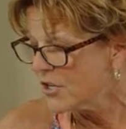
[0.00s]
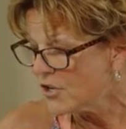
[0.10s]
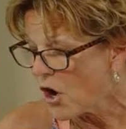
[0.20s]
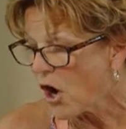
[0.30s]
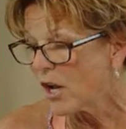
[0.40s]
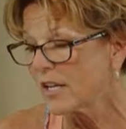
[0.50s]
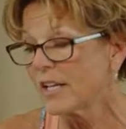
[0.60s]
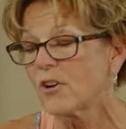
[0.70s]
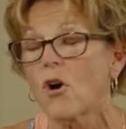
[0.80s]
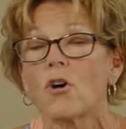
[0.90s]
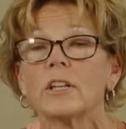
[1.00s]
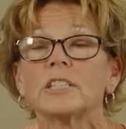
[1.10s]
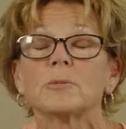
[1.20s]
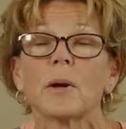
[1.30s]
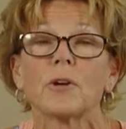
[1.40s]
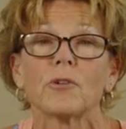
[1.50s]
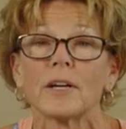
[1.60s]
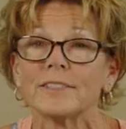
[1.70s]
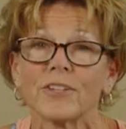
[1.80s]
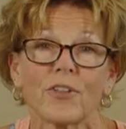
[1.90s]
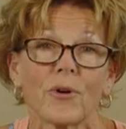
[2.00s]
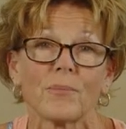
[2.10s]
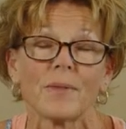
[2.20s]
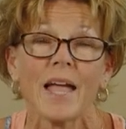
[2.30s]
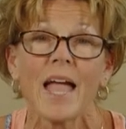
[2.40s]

Not at all. It's by grace alone.